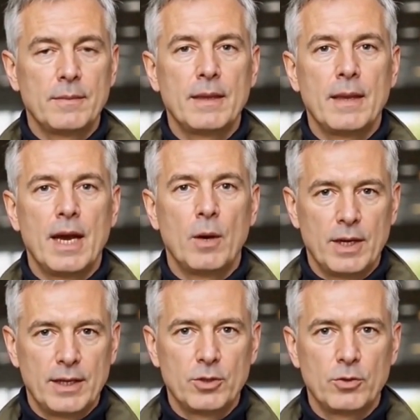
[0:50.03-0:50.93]
How
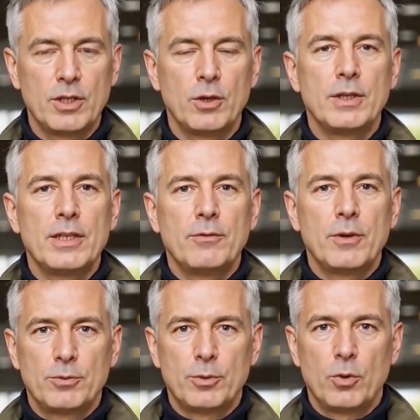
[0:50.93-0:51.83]
can you tell the
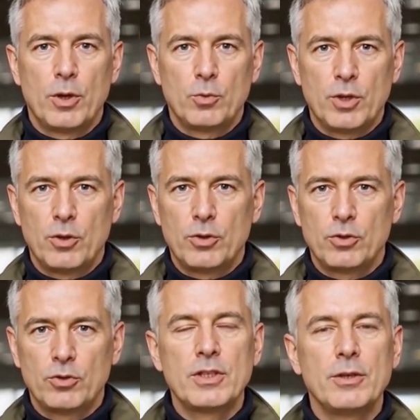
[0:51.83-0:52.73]
difference between real
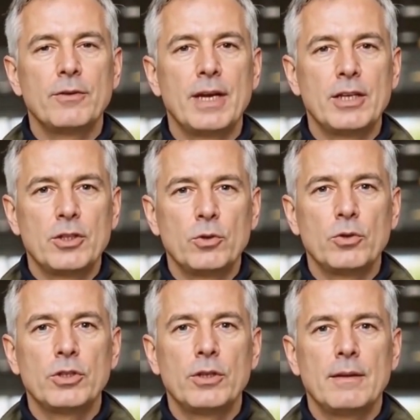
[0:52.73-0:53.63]
news and fake
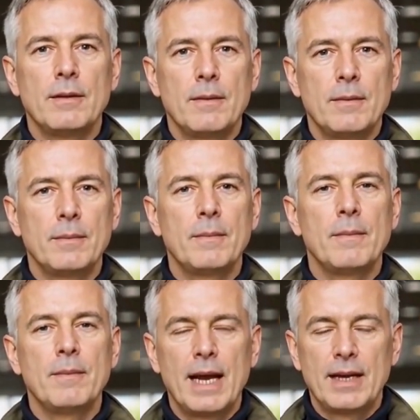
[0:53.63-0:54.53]
news?
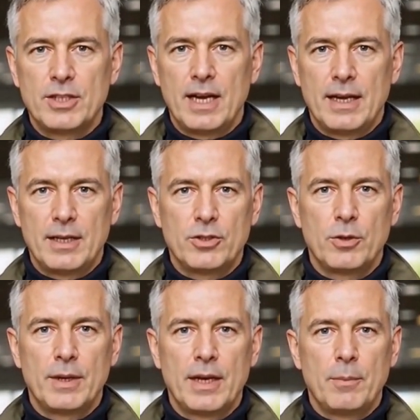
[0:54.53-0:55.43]
Fact-checking
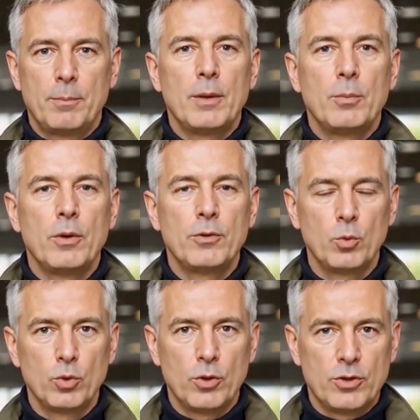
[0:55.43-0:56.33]
should become people of the
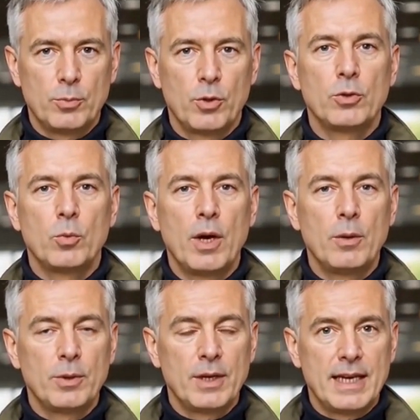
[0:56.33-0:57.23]
world's most
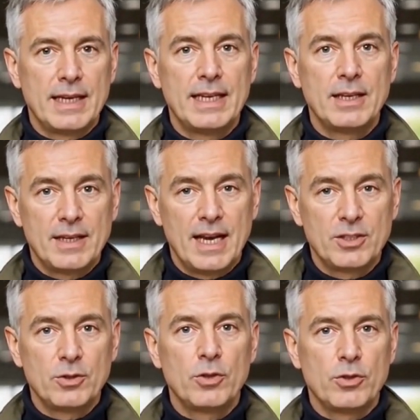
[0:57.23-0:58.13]
well-played
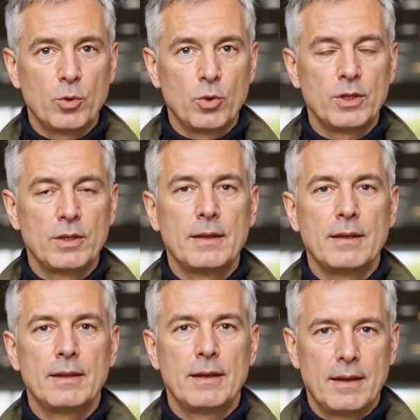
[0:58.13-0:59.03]
international sport.
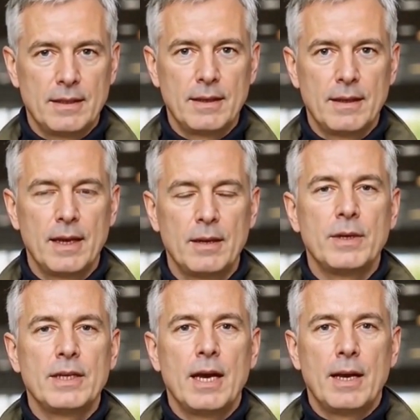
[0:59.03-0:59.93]

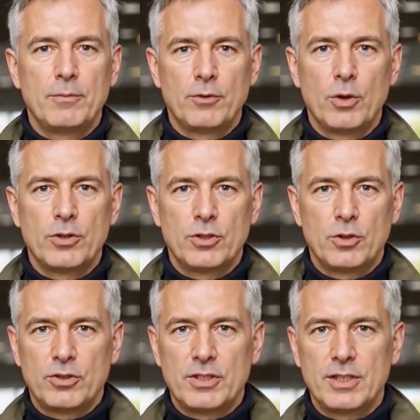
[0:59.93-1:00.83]
Every time false
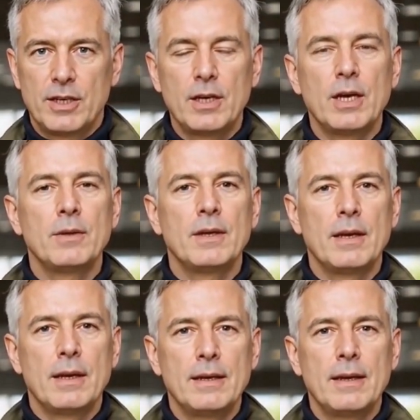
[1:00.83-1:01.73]
news is uncovered,
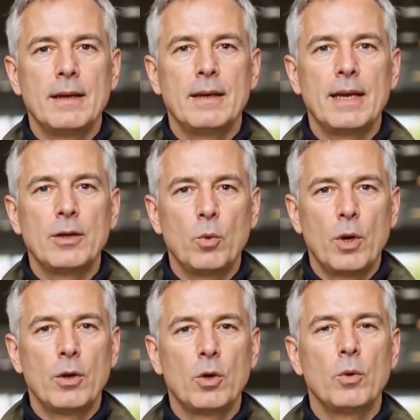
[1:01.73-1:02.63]
that's
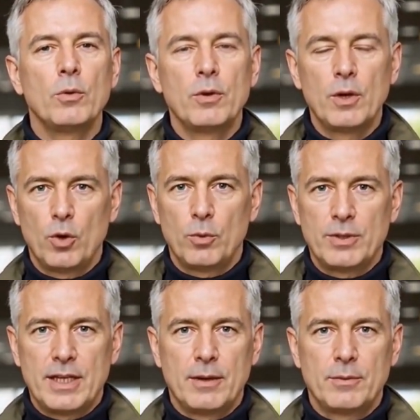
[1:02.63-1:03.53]
one goal for the home
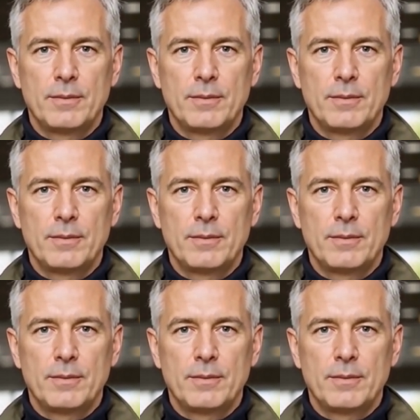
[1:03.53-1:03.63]
team.